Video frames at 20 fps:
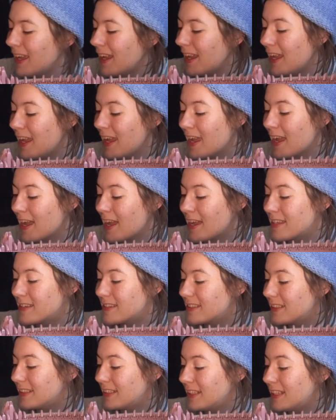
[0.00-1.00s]
And
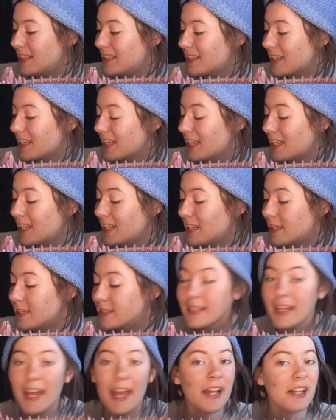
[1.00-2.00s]
it
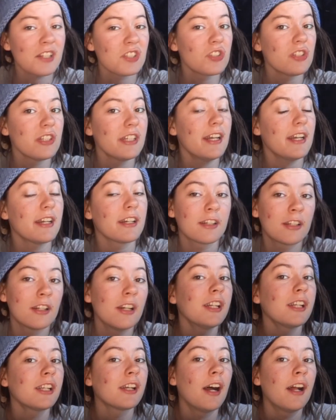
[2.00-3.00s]
is actually a
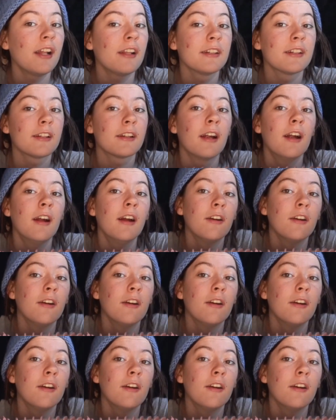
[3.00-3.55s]
good color